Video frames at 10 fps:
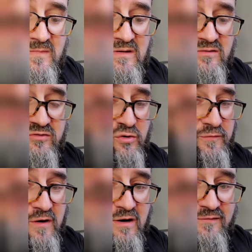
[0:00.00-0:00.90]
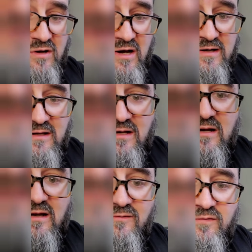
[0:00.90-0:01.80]
So far I've gone in and
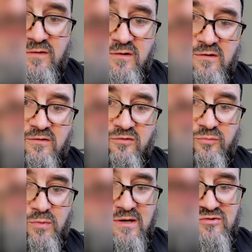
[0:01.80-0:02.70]
I've sprayed